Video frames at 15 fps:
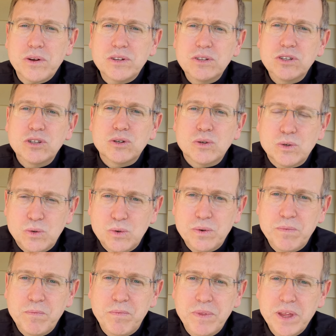you
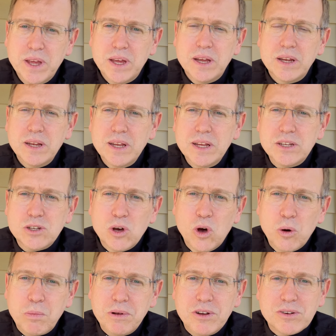need to
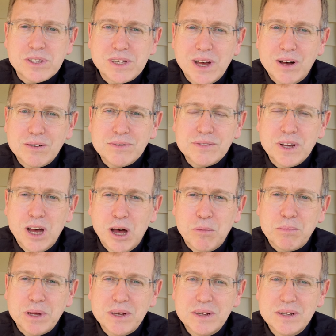open yourself
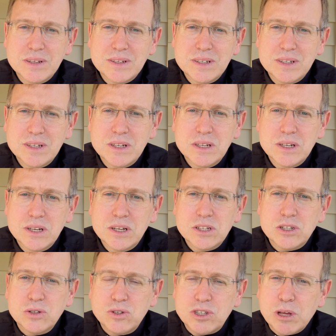up
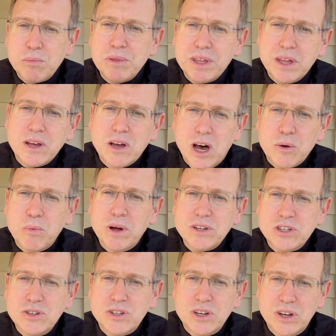to something that God
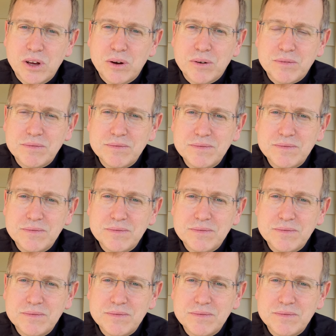wants you to know?